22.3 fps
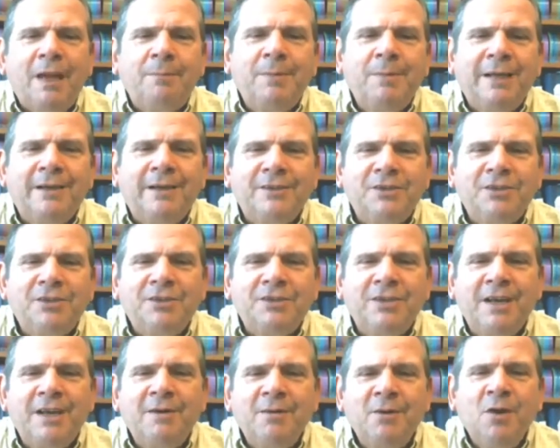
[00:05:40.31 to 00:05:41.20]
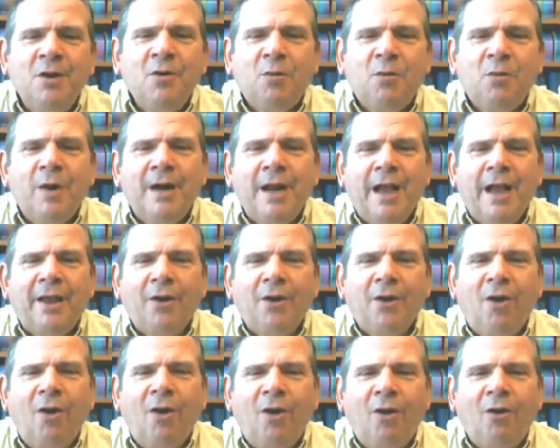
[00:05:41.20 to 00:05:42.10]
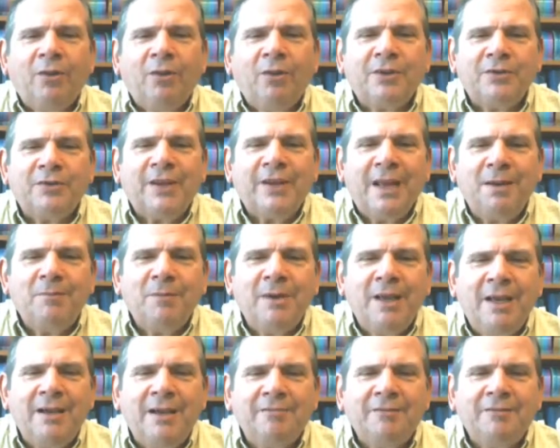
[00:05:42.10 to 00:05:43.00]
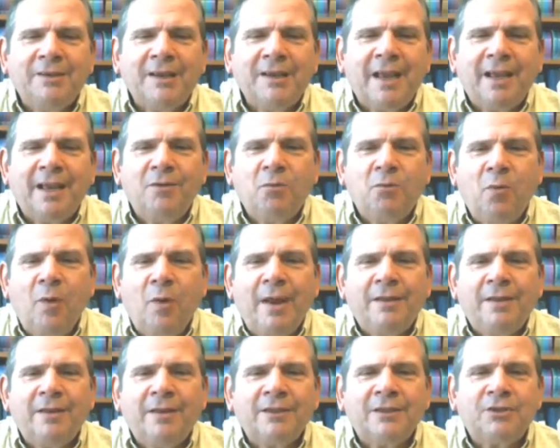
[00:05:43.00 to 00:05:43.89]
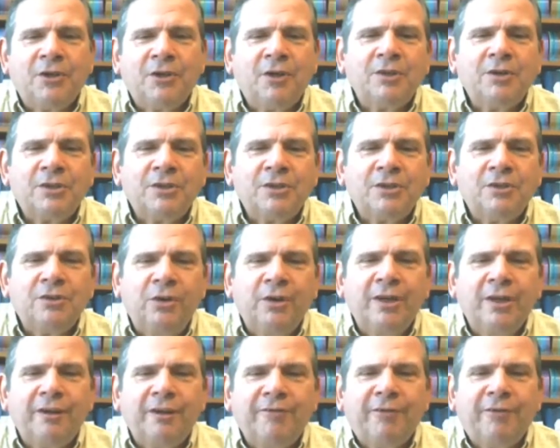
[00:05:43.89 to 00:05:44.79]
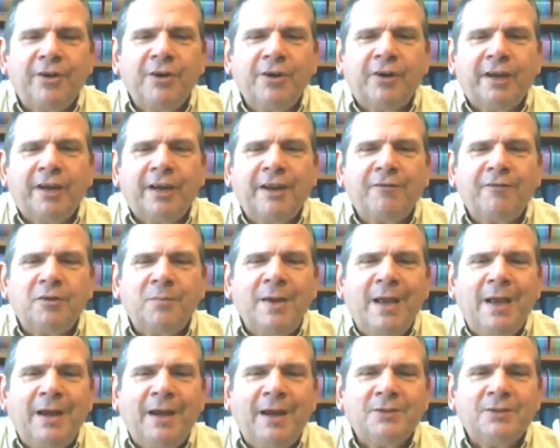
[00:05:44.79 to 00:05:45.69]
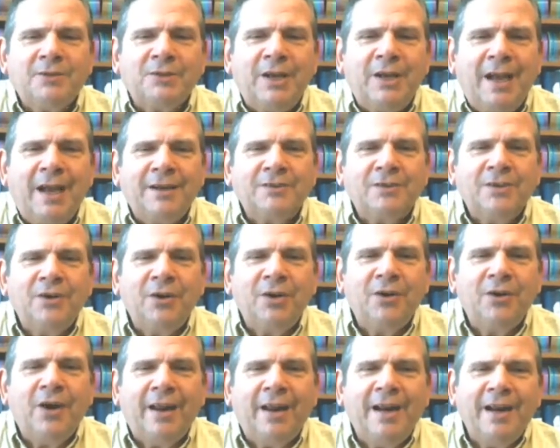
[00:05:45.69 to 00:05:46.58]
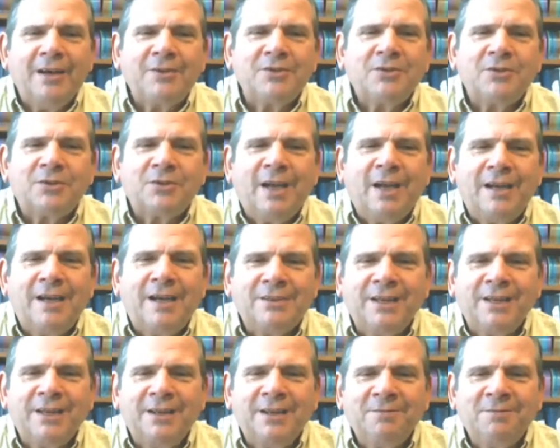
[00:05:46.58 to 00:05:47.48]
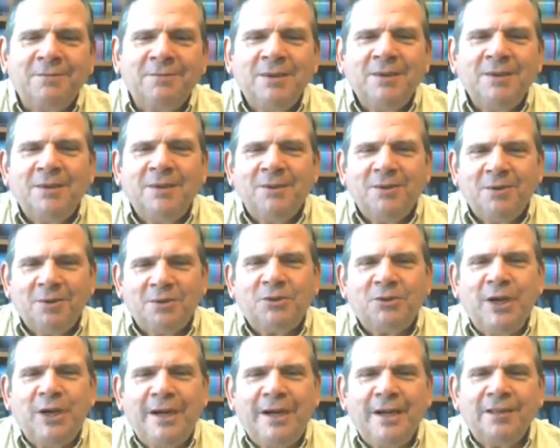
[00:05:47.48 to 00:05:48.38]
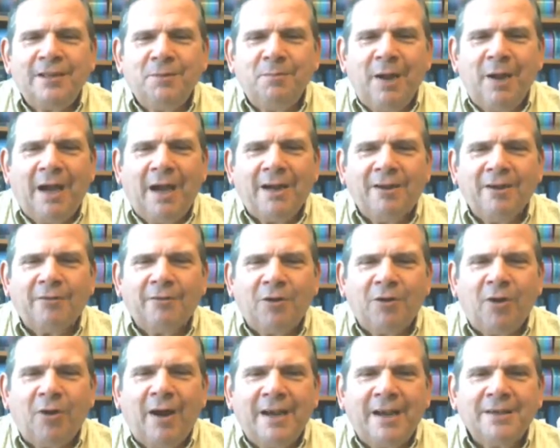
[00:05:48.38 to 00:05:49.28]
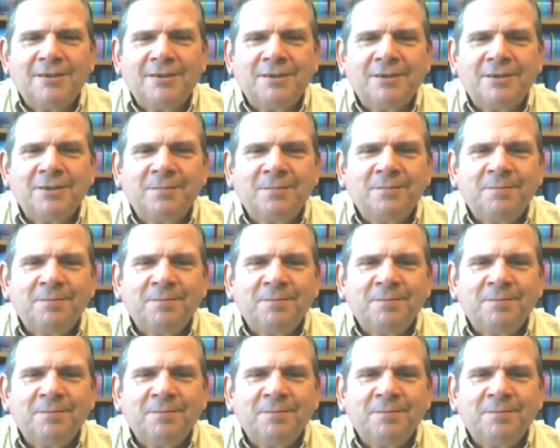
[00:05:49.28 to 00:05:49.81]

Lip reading: Because you see, we're not all the same gift, and when the church is looking for your gift to be exercised and you're not exercising it, you're cheating the body of Christ.